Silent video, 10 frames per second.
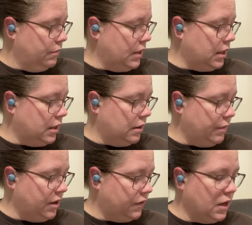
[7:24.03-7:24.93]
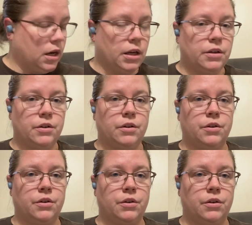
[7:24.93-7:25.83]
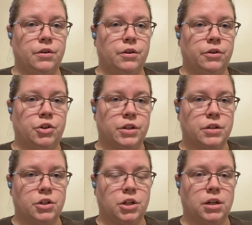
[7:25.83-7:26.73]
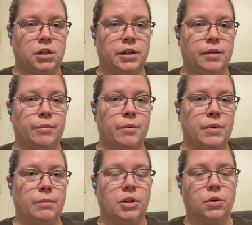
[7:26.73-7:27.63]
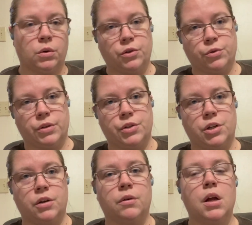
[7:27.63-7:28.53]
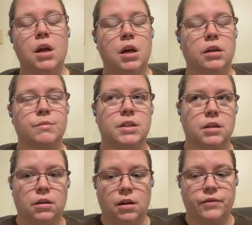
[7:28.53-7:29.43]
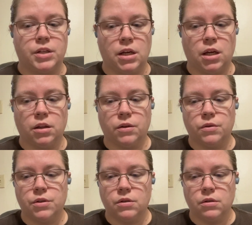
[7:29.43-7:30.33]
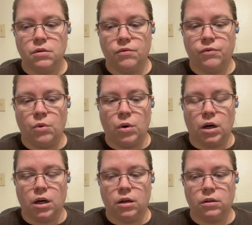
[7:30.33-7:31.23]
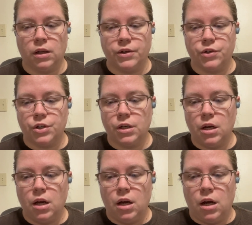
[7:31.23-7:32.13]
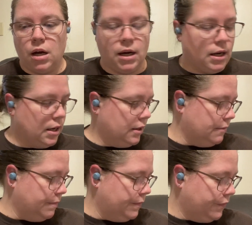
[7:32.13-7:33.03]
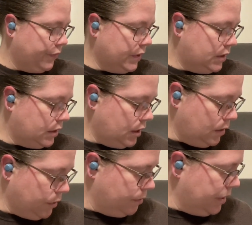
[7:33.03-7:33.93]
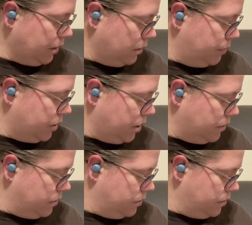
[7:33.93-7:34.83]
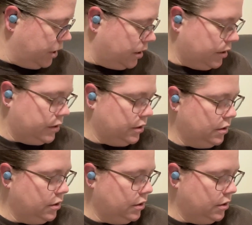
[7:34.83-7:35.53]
If not just the chocolate, but maybe the orange ones too. My son loves taking those for lunch. Let's see, where'd my herbs go? Here it is.